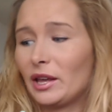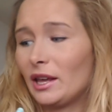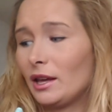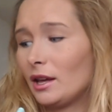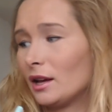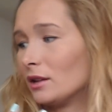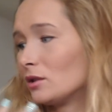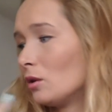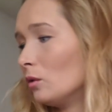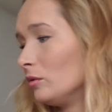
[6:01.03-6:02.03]
he
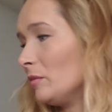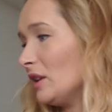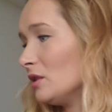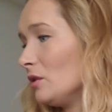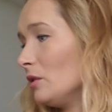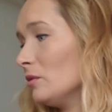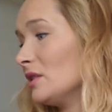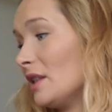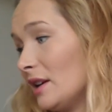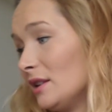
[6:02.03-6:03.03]
told me to use
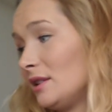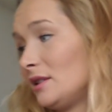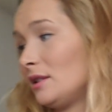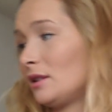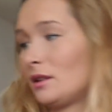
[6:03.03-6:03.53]
this